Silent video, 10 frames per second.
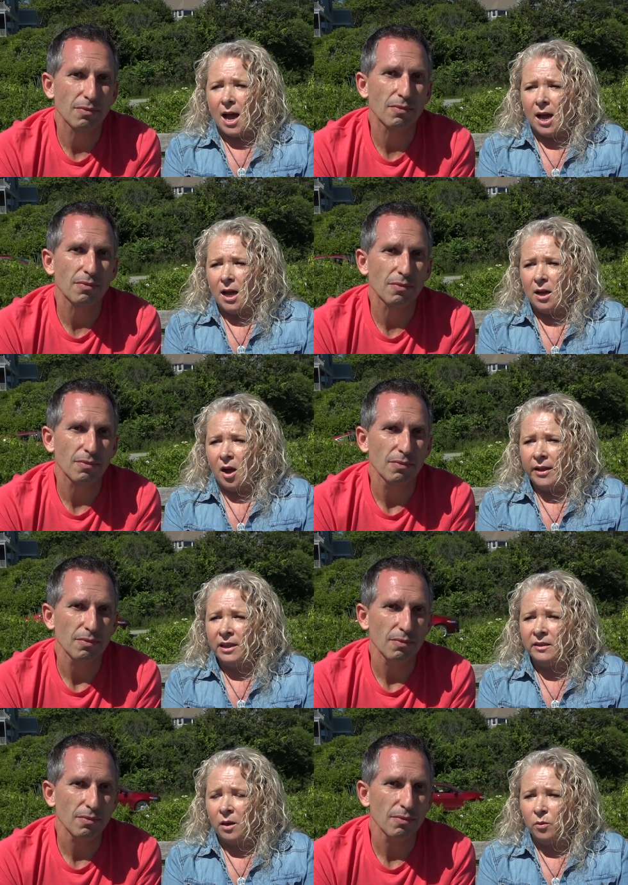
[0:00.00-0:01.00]
Speaker 1: Uh, I
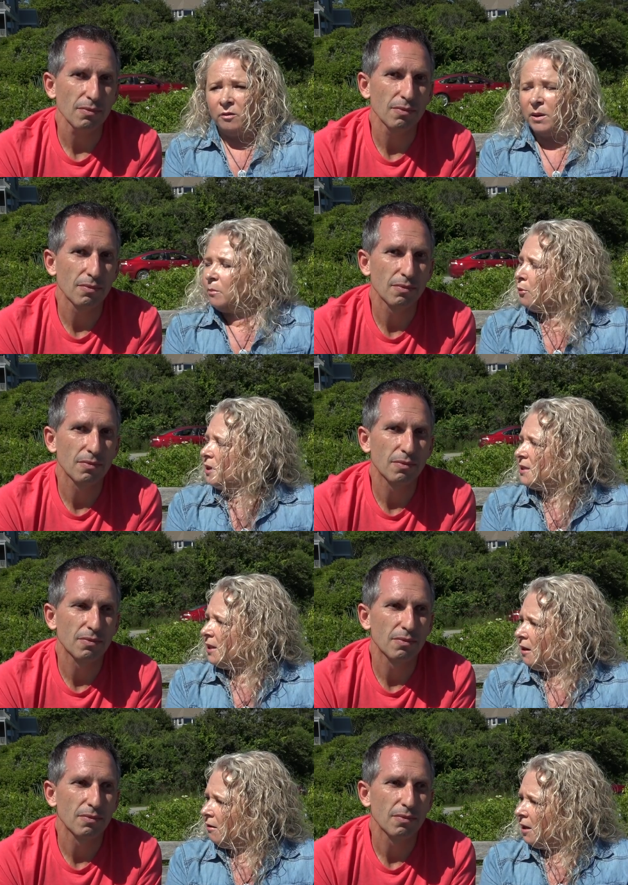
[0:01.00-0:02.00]
think that would have been pretty
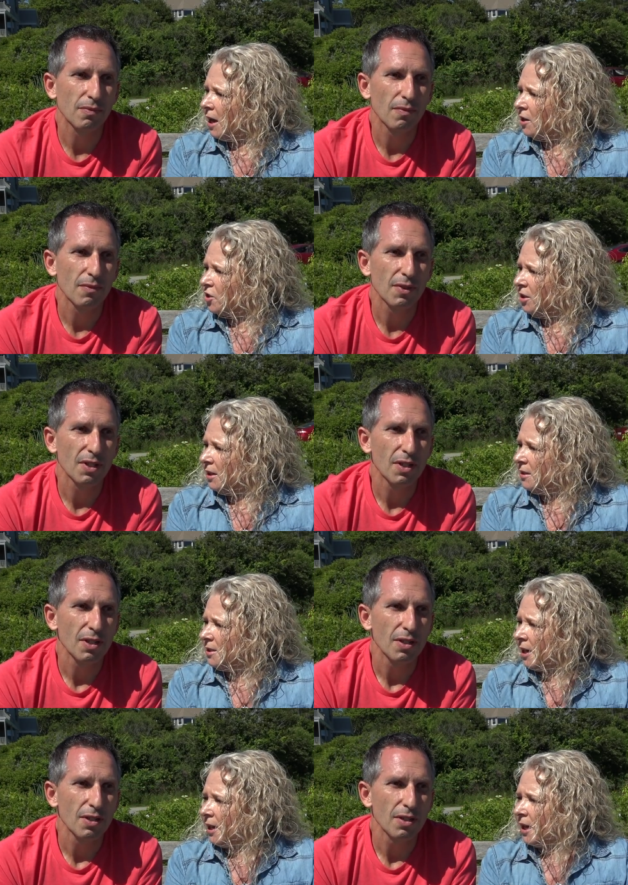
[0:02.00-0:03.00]
scary, actually.
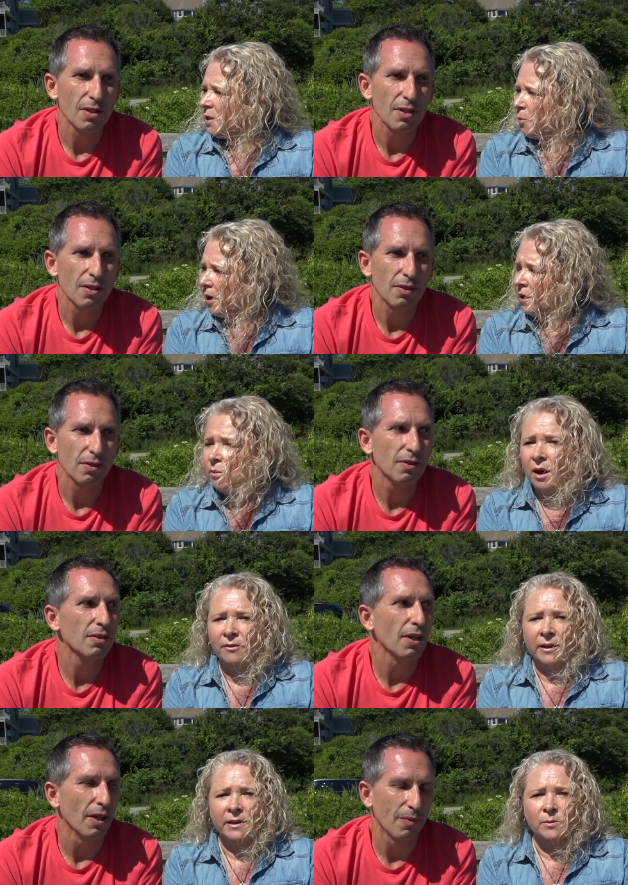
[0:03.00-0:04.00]
Starting out as brand new
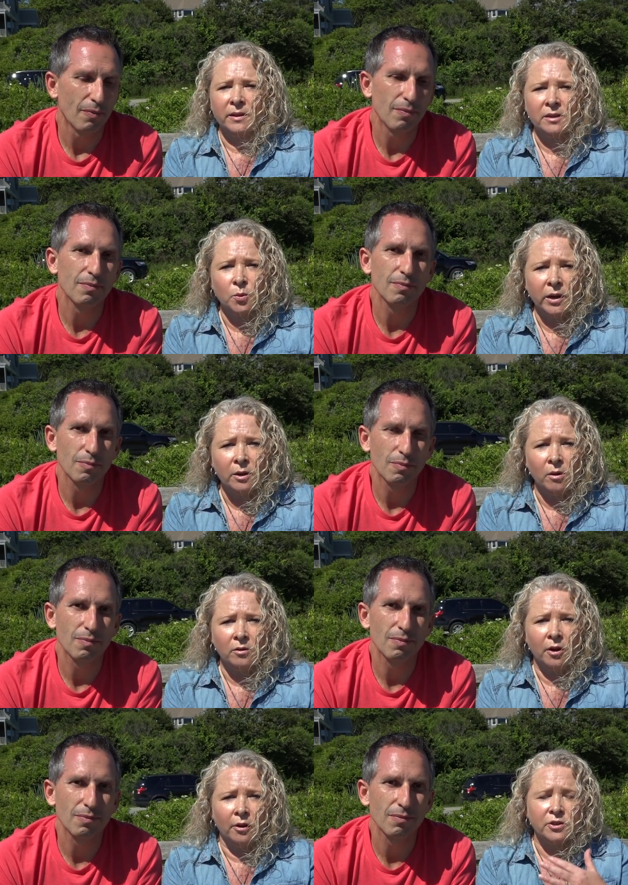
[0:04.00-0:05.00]
RVers yeah. with a 20 year
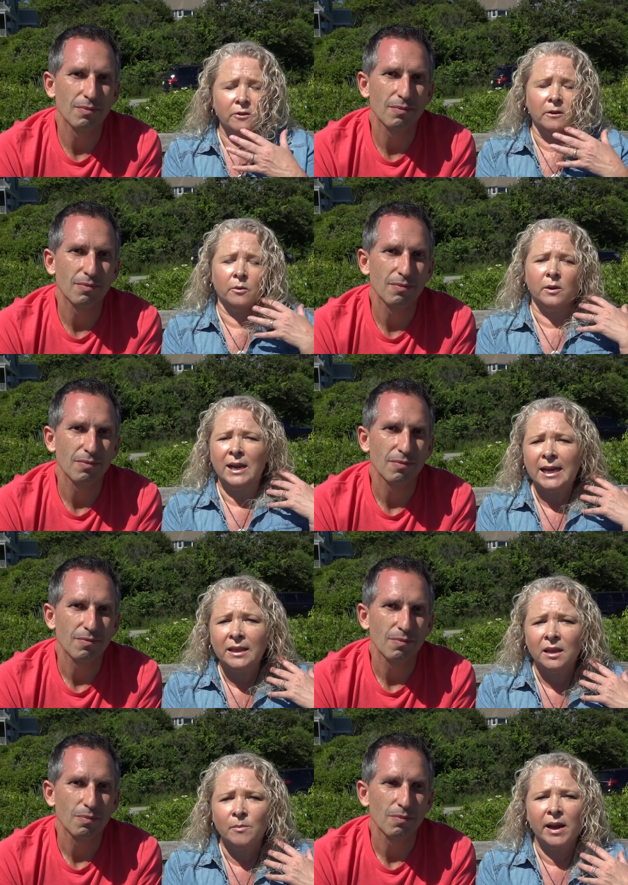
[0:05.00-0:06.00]
old coach, not knowing
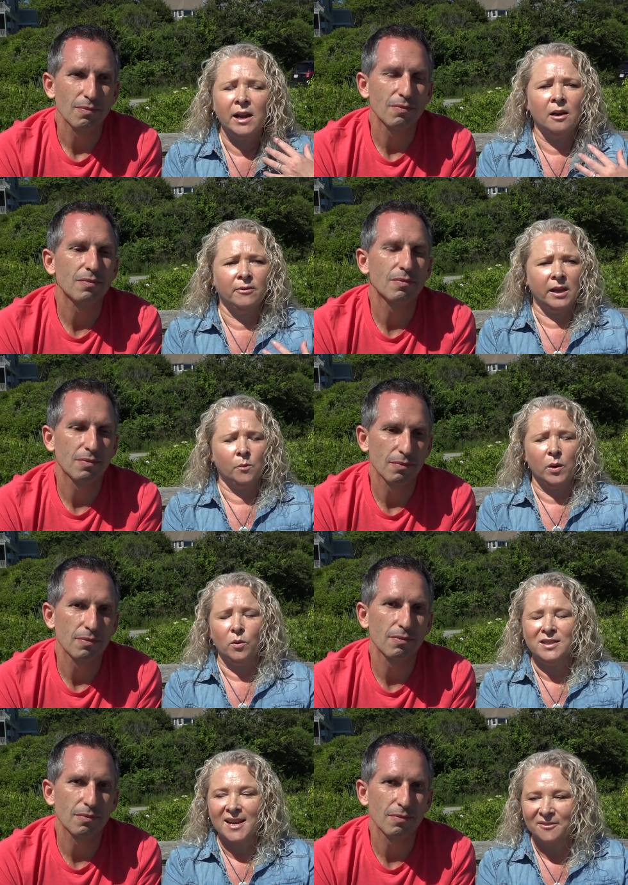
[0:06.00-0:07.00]
anything about RVing, we
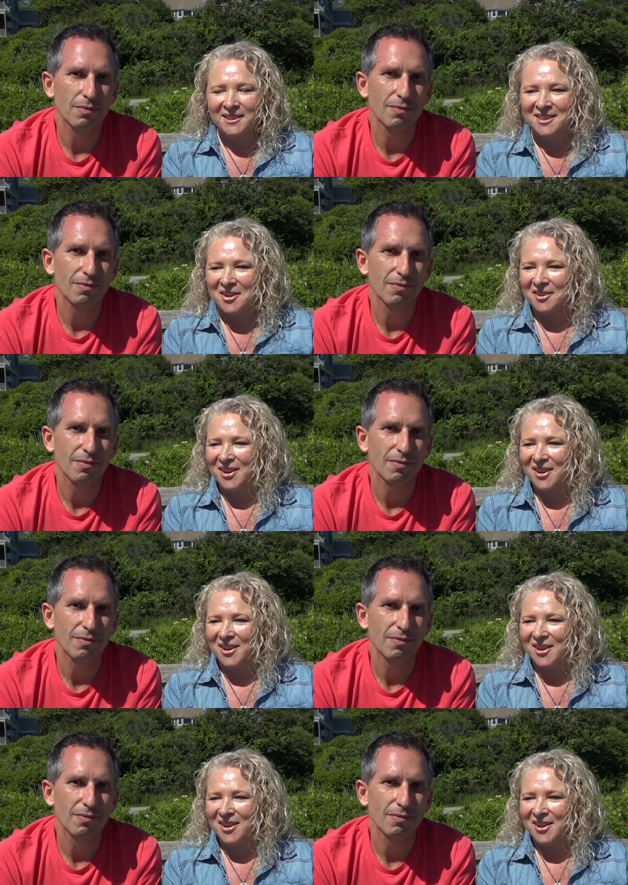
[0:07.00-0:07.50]
would definitely not have